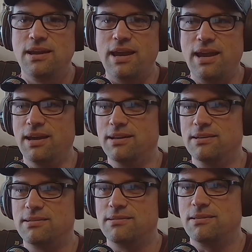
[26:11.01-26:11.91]

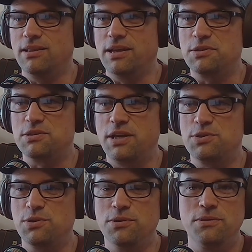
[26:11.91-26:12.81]
and the
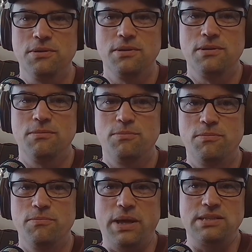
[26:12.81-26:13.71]
legislature
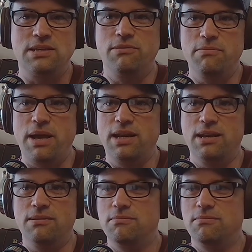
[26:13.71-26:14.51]
basically made it